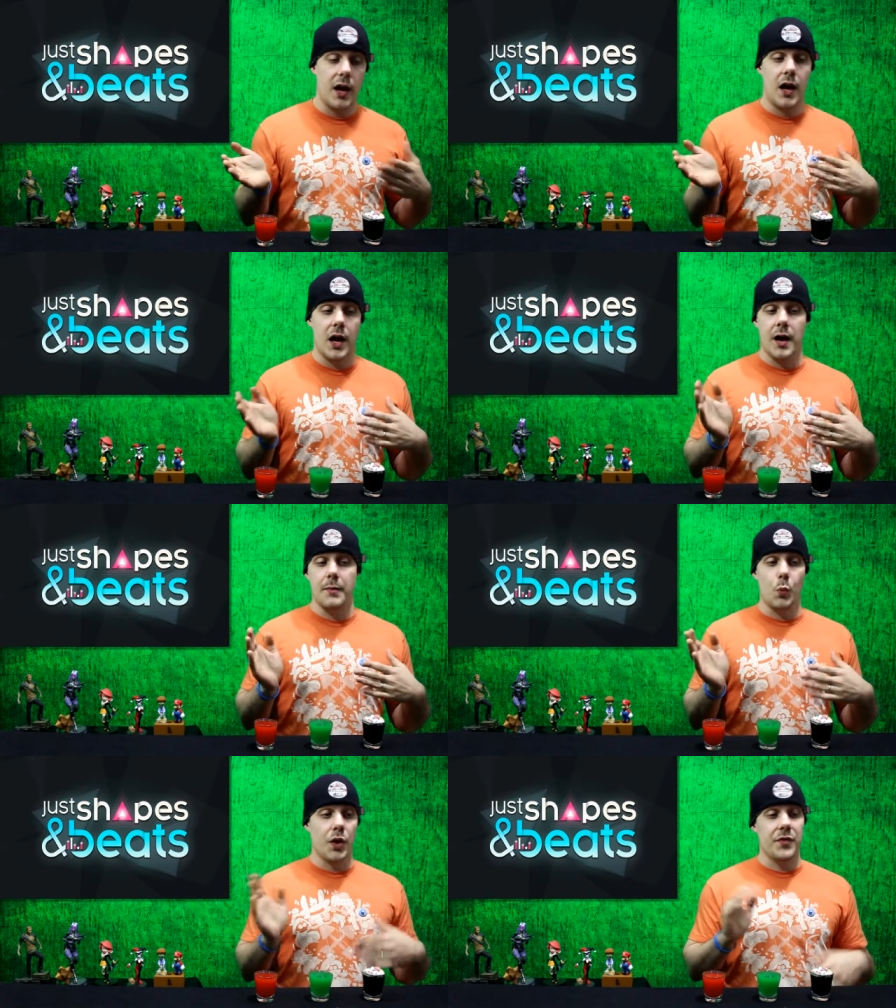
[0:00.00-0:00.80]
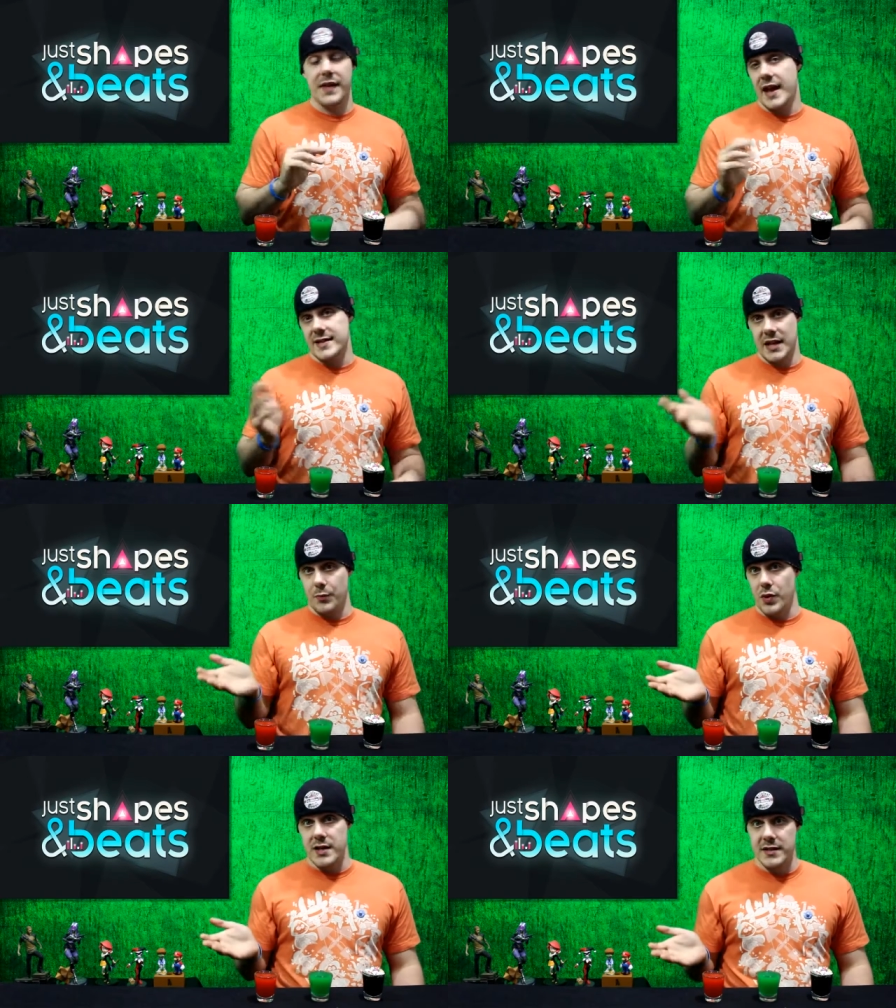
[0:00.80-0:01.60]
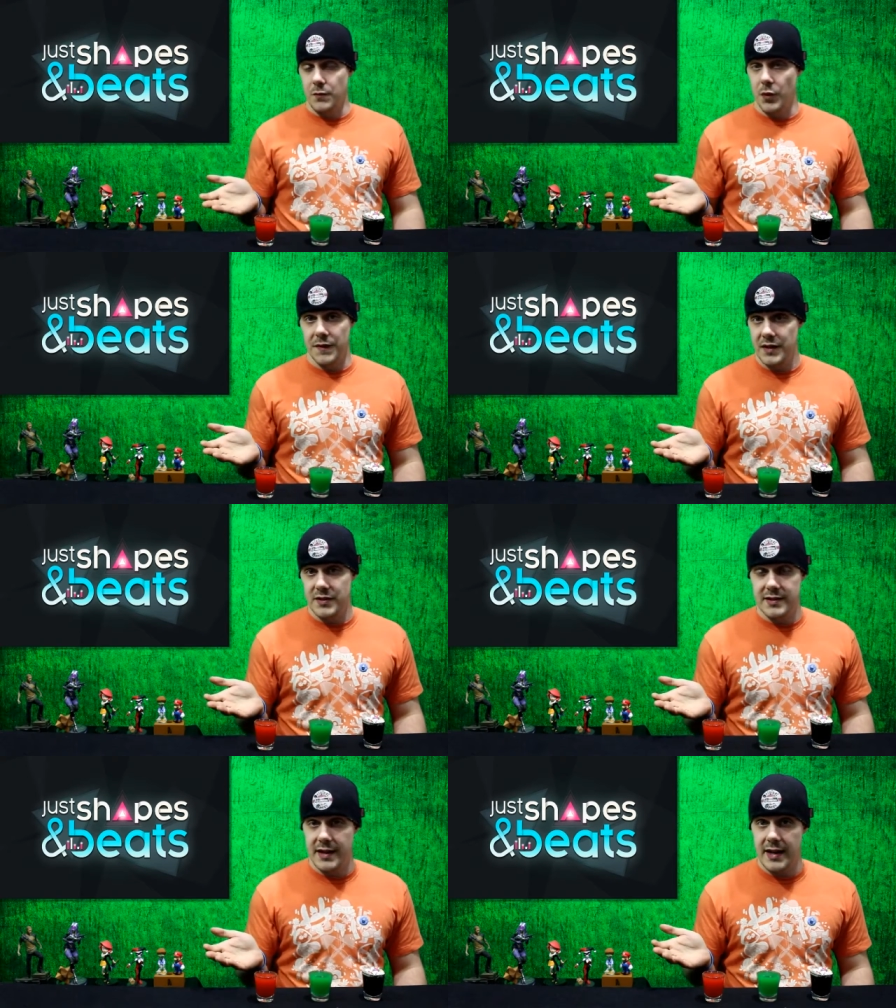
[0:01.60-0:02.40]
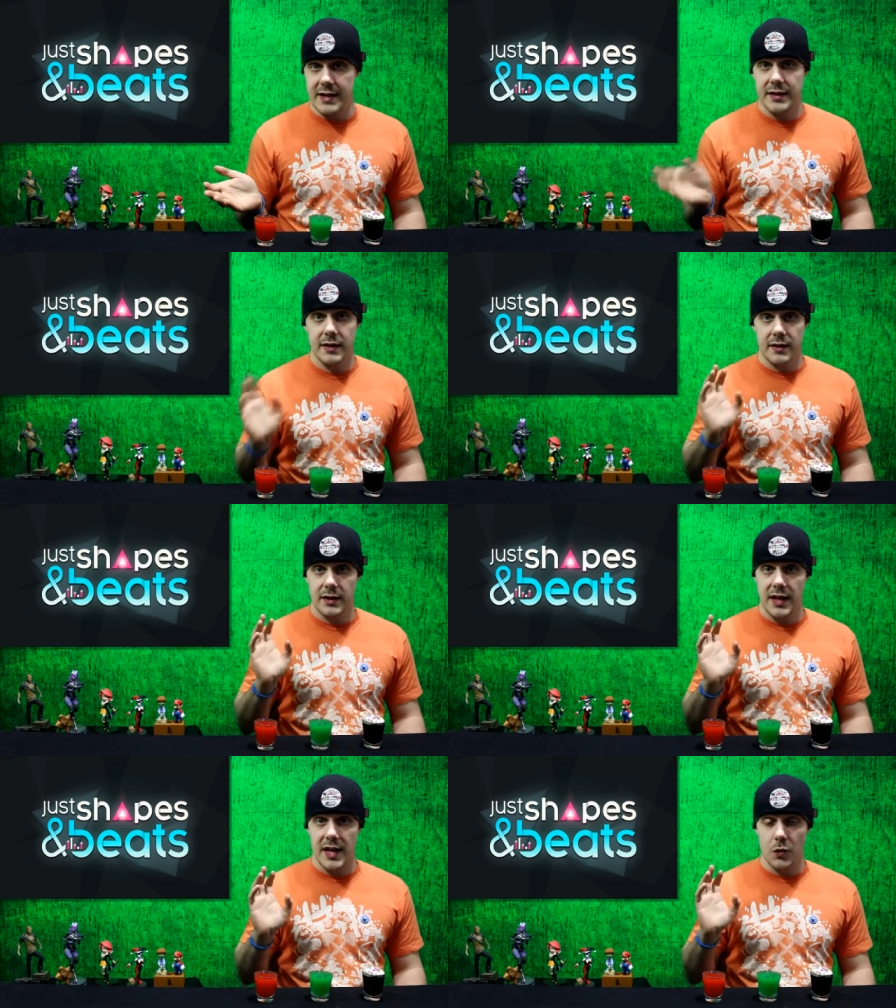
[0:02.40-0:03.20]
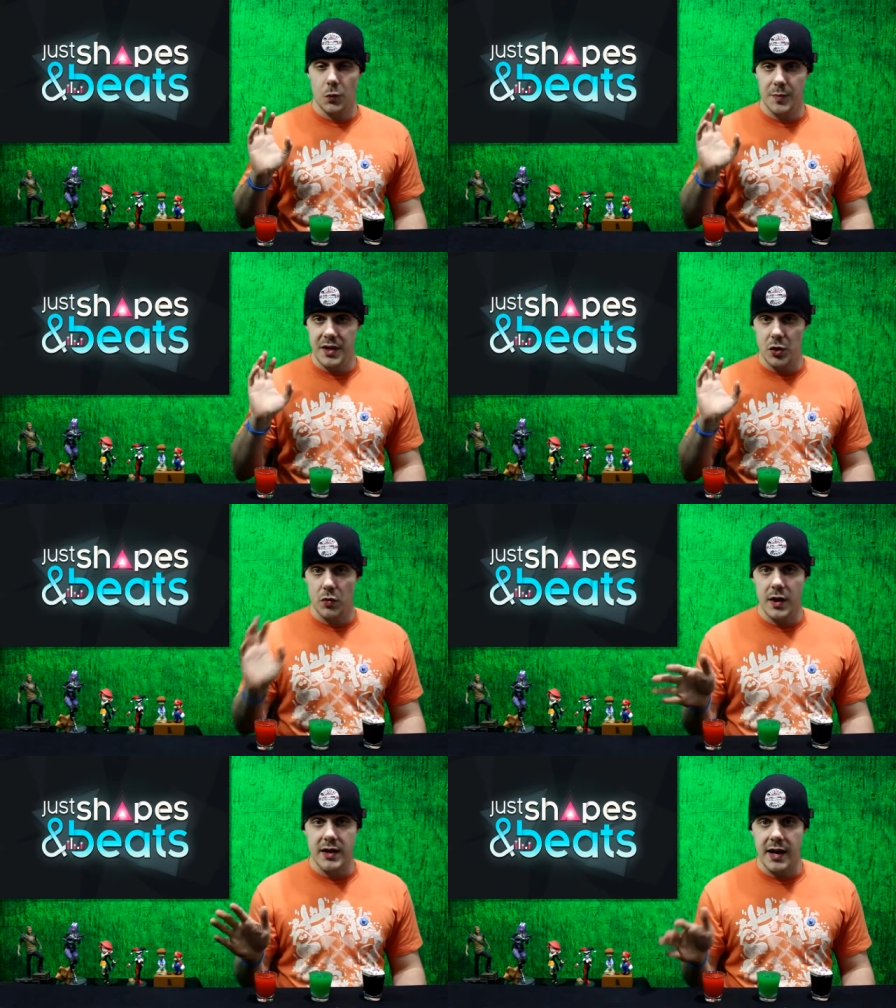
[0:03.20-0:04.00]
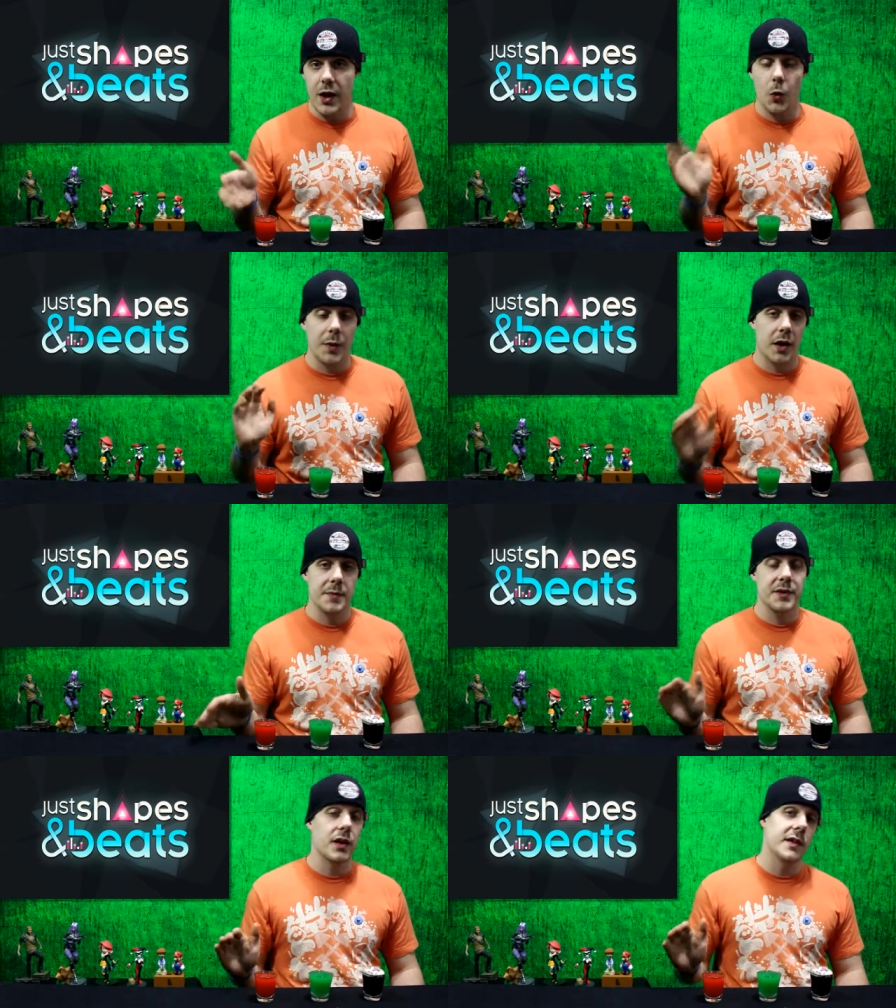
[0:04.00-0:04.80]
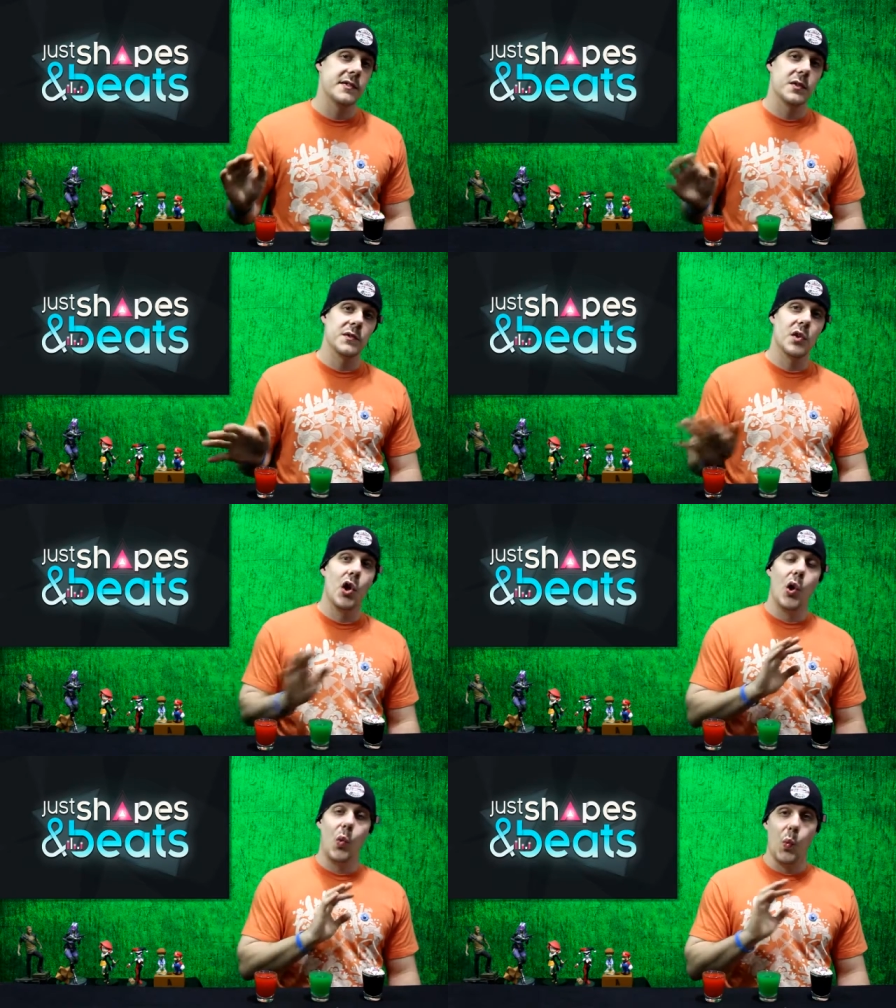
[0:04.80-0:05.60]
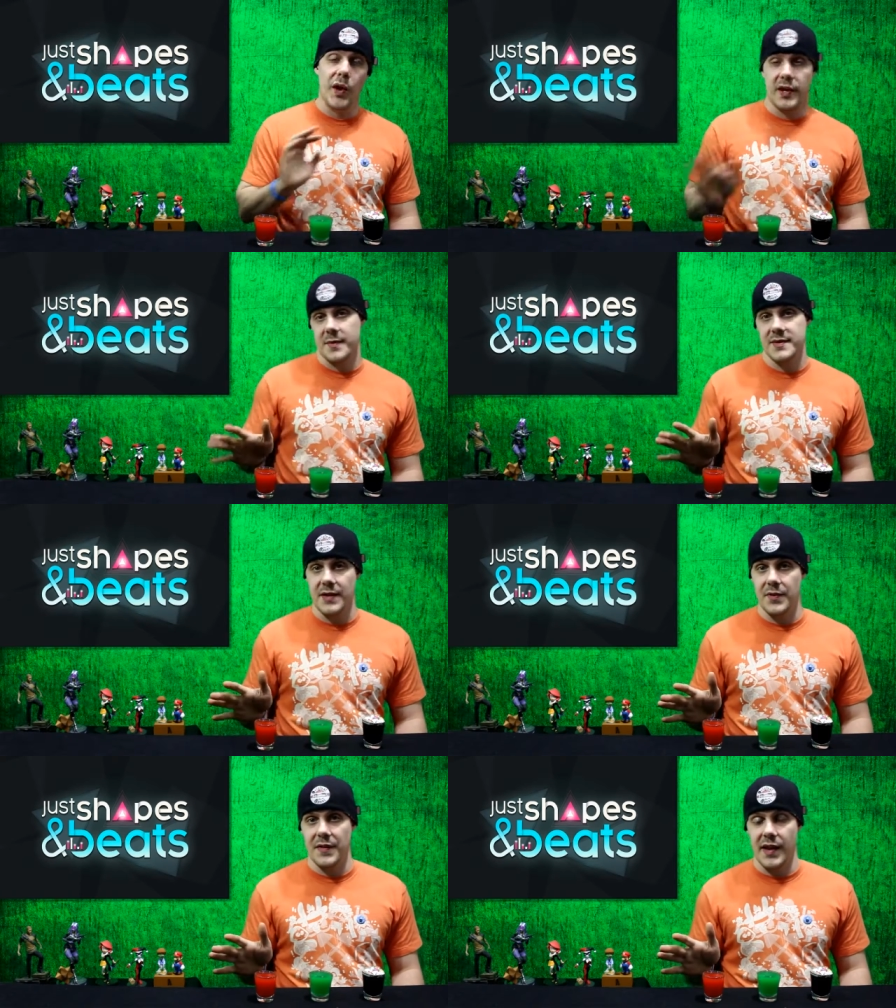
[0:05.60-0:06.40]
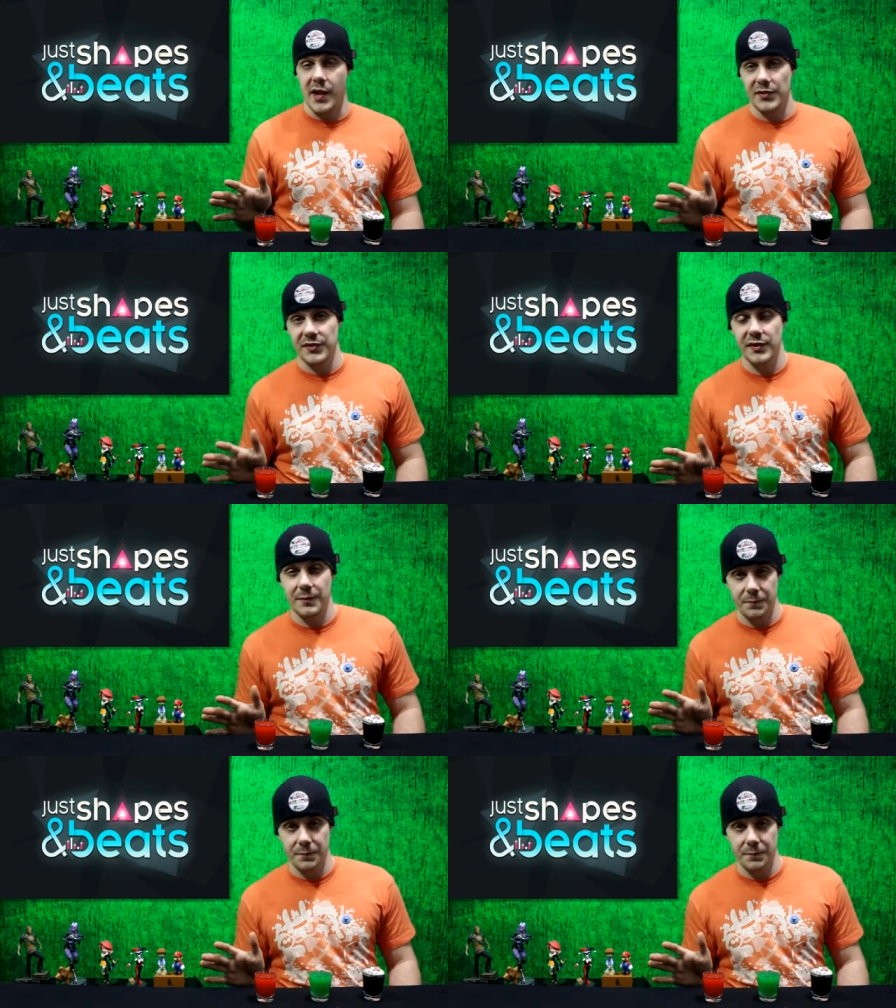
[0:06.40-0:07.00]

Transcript: Whatever the asking price of what they decide, it will be great. I hope it comes to consoles when it comes to everything else.